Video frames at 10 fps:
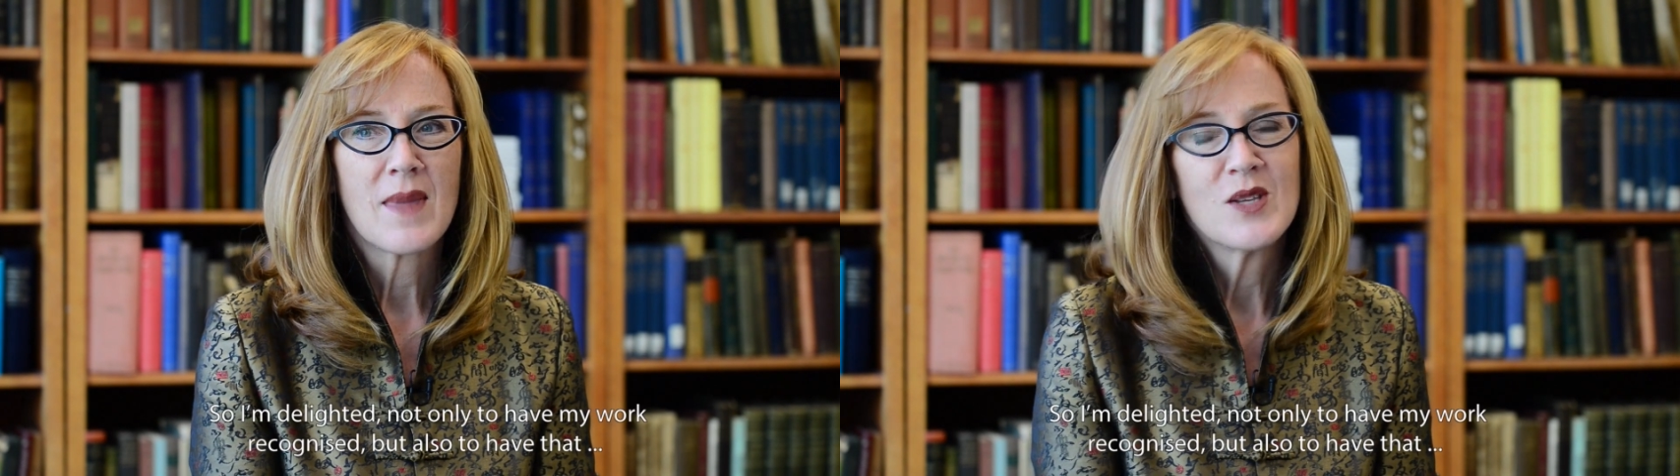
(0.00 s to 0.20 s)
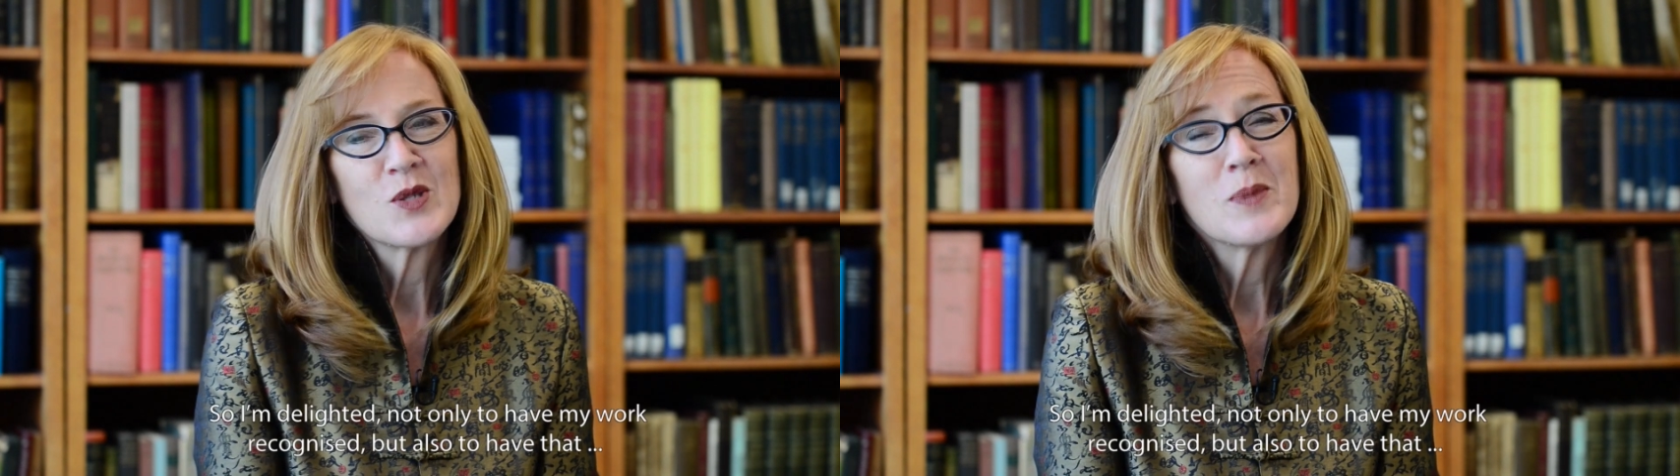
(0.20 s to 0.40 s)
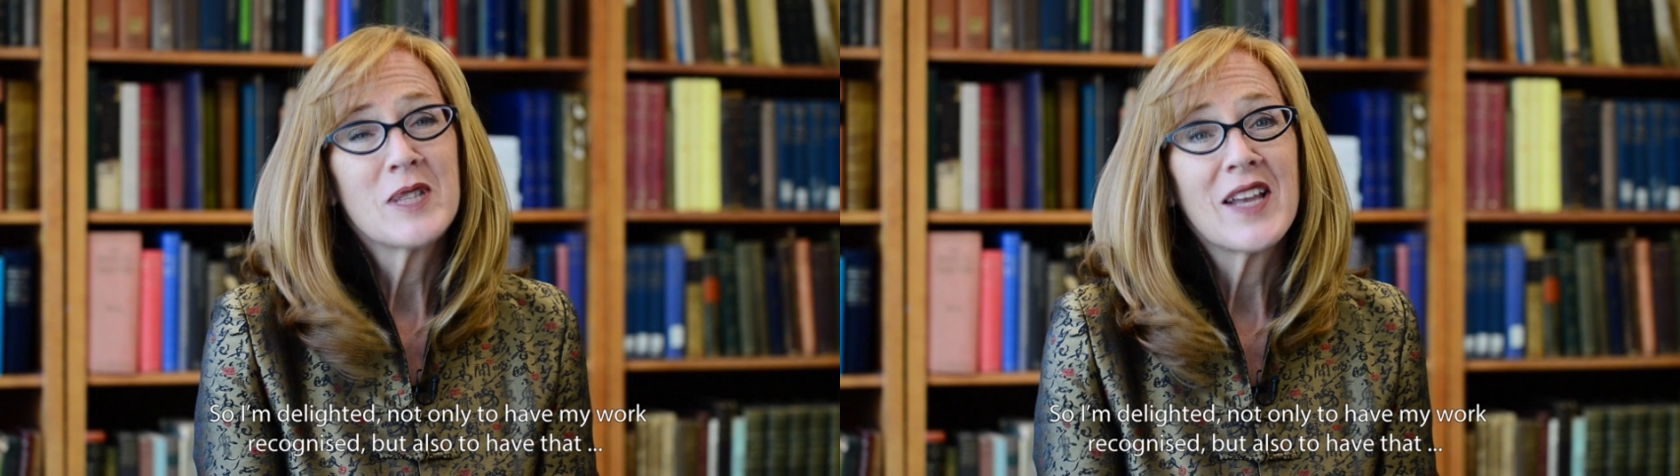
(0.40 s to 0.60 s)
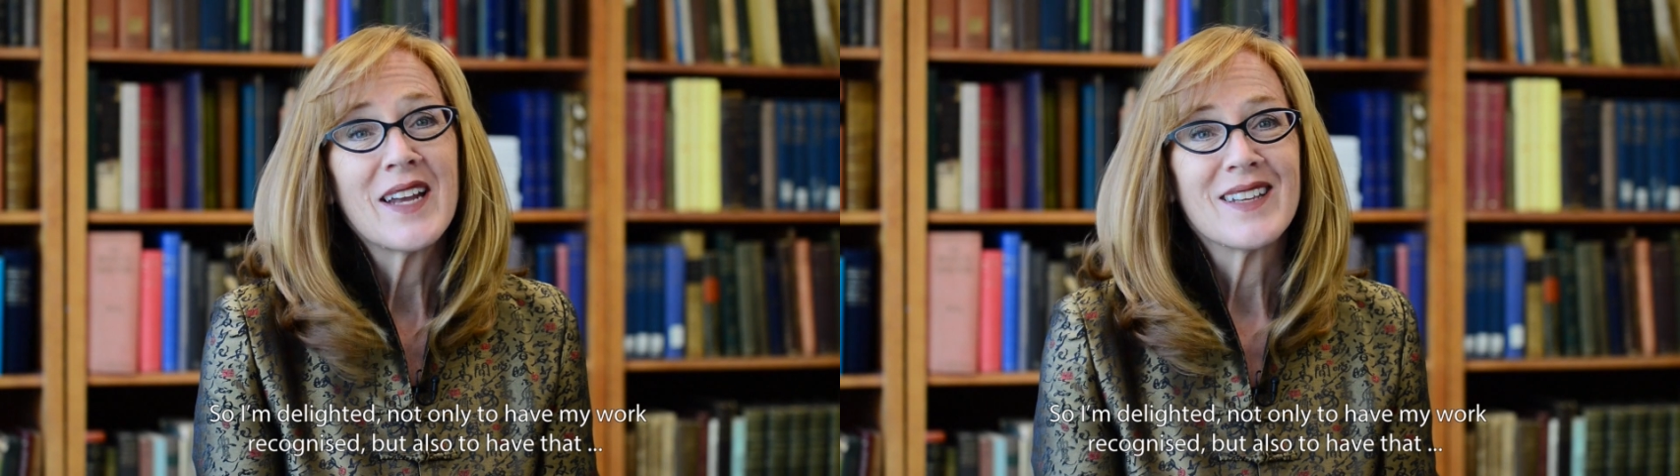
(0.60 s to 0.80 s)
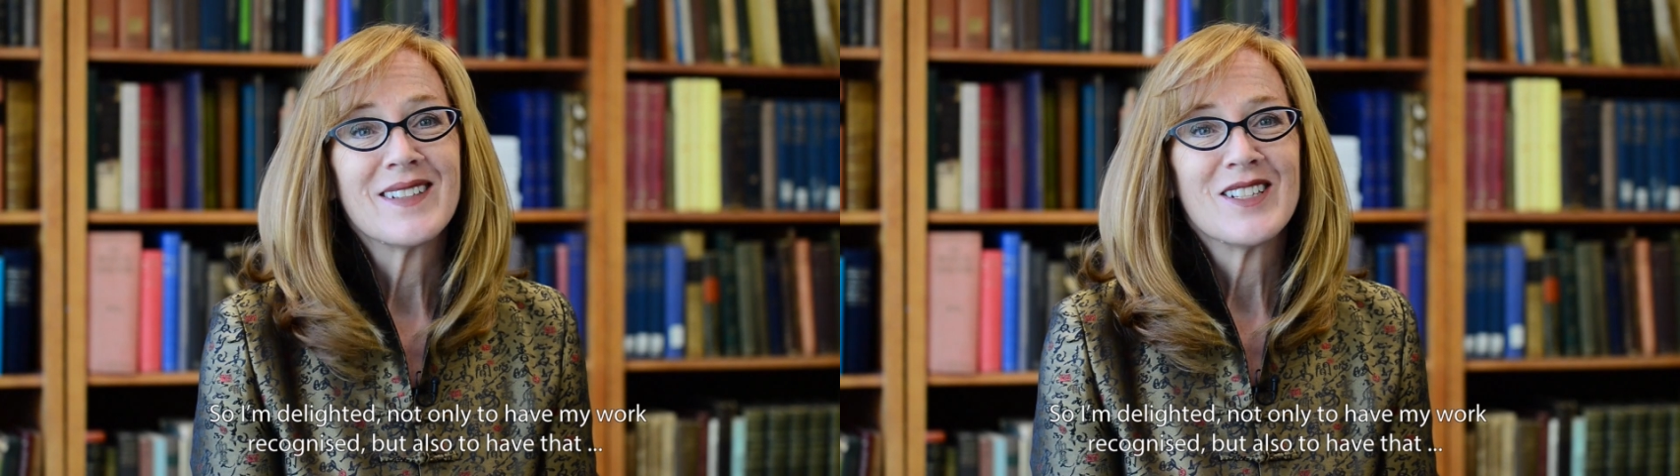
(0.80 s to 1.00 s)
So I'm
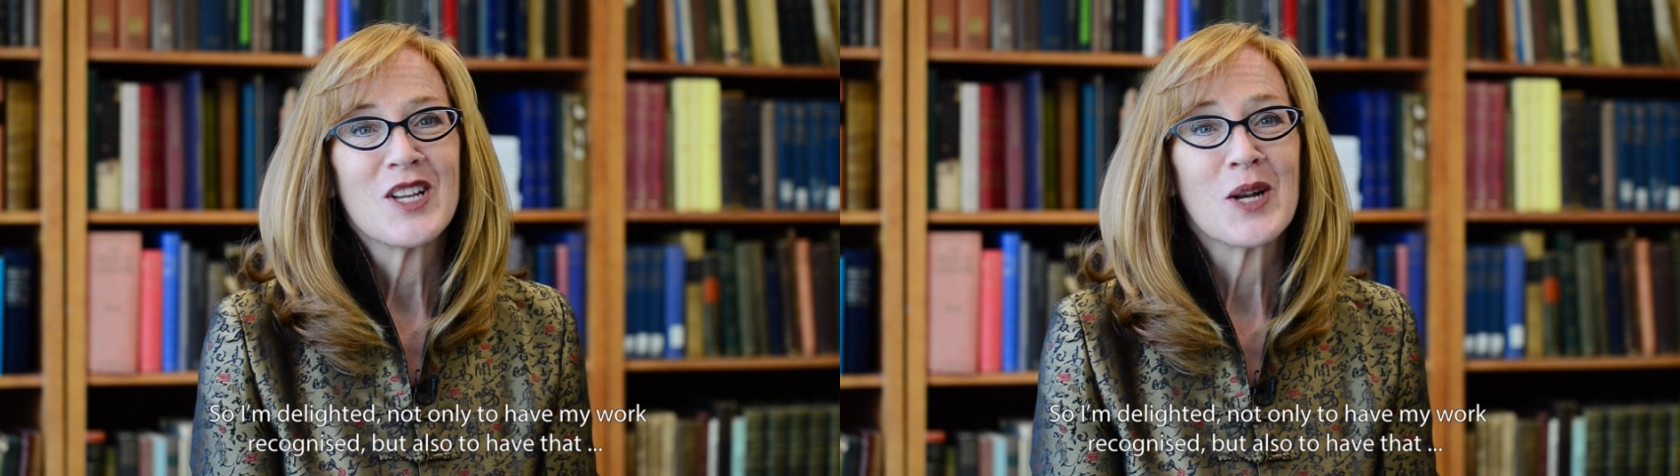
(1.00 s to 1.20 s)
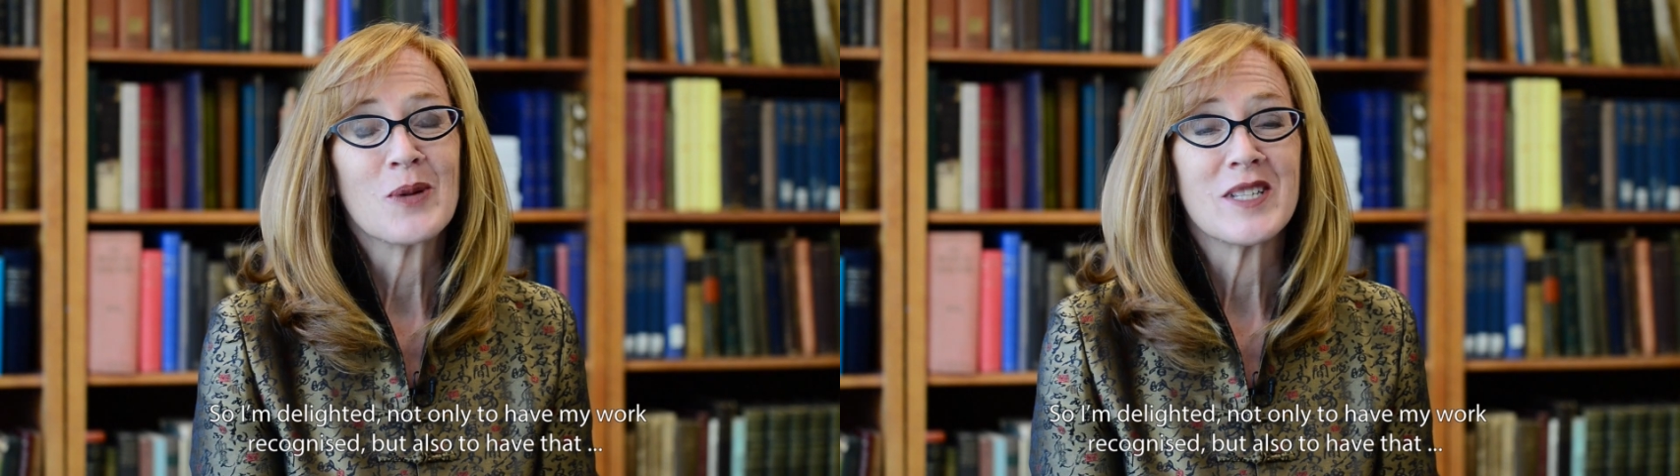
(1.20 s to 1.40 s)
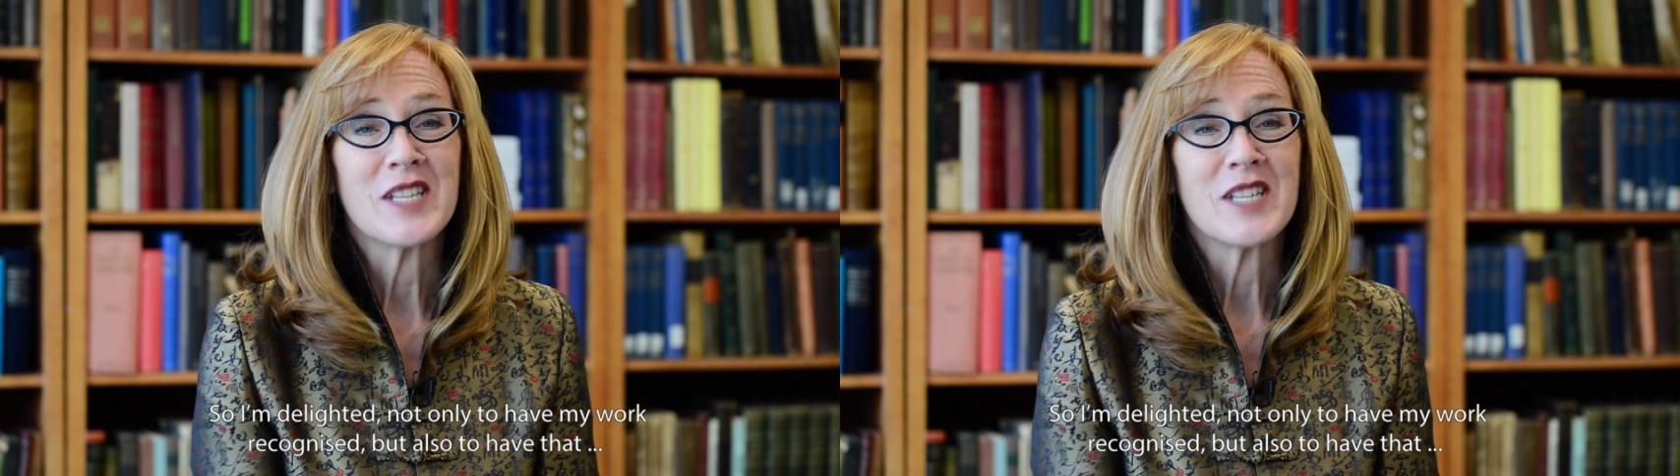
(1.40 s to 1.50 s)
delighted not only